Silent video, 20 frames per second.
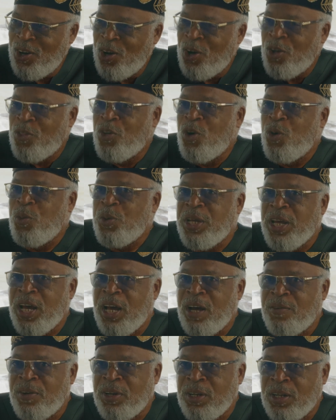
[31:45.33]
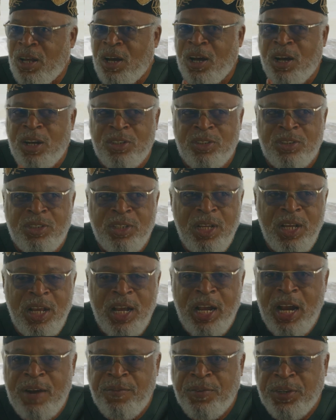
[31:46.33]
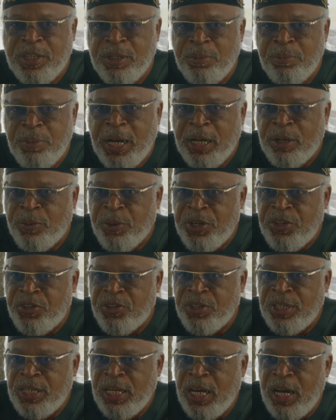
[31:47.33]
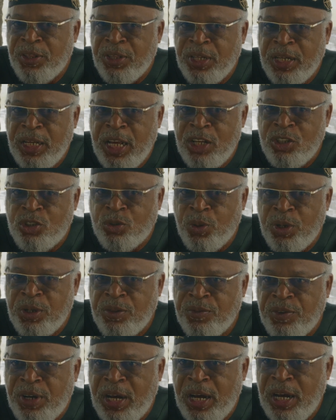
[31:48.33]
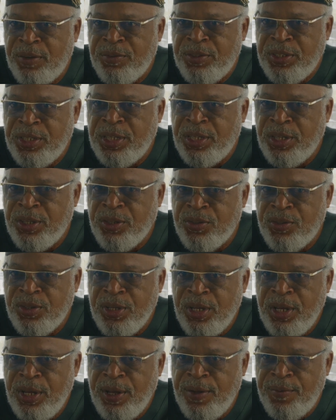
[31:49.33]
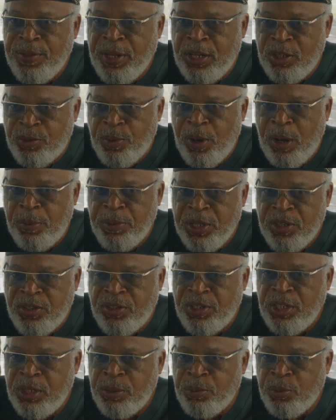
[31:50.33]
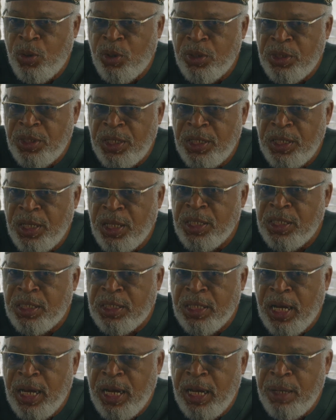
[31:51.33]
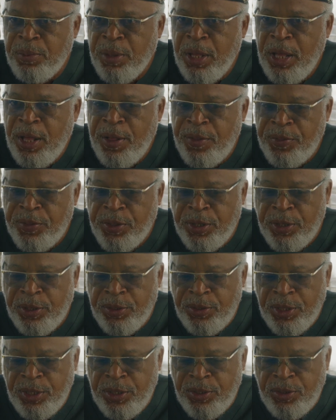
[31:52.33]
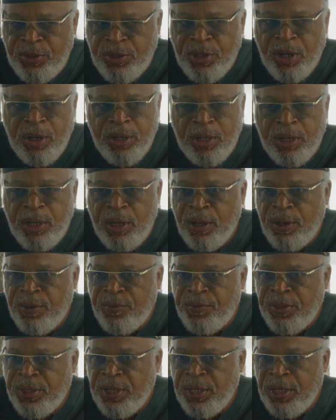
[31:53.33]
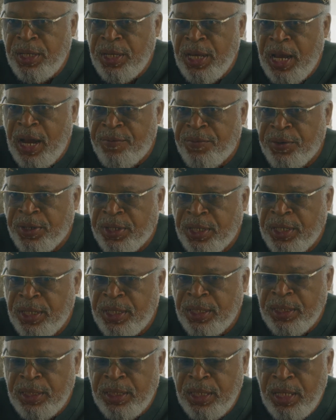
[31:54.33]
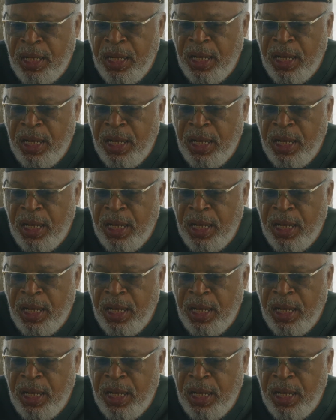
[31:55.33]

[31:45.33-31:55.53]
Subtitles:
Although we have a large African migration now in the last 25 years, that's probably exceeded more than any other time, the chunk of the African